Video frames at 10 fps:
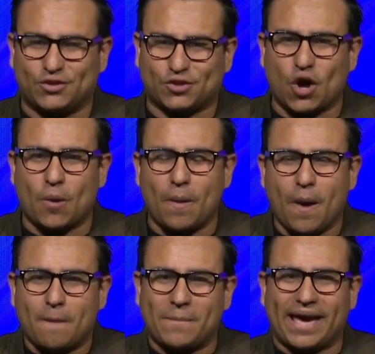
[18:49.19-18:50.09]
And so
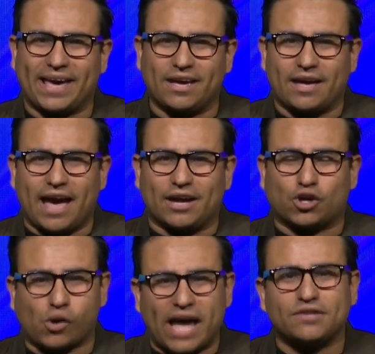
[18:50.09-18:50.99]
my
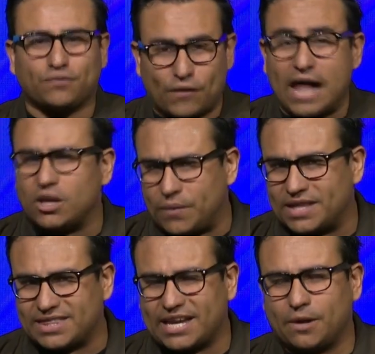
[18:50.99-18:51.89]

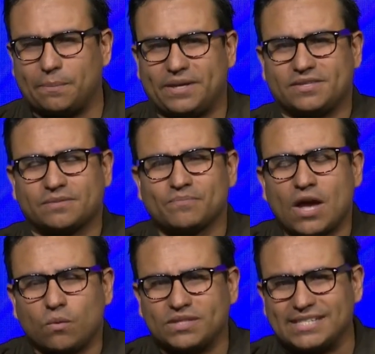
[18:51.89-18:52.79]
Christ-following therapist
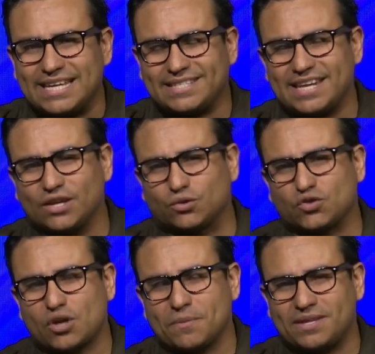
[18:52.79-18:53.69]
was listening
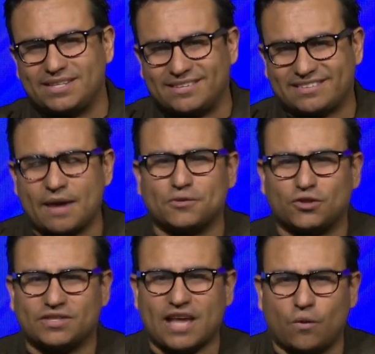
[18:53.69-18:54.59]
to some of the
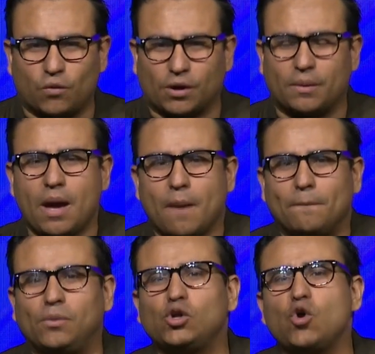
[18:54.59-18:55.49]
deceptions that were
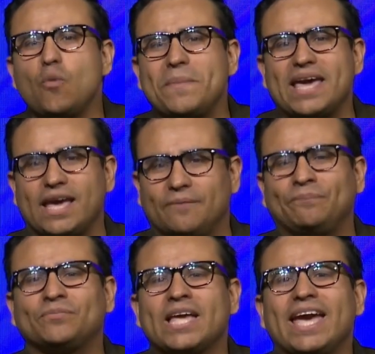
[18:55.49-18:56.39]

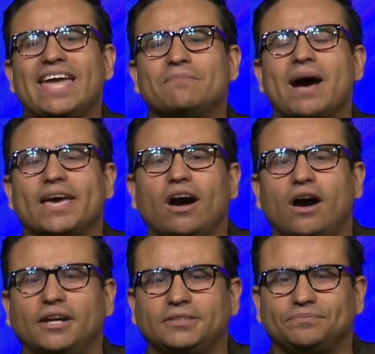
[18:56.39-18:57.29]
blooming in my
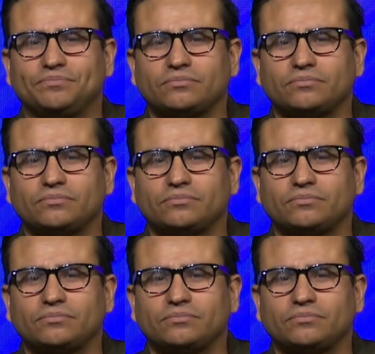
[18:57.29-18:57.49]
heart.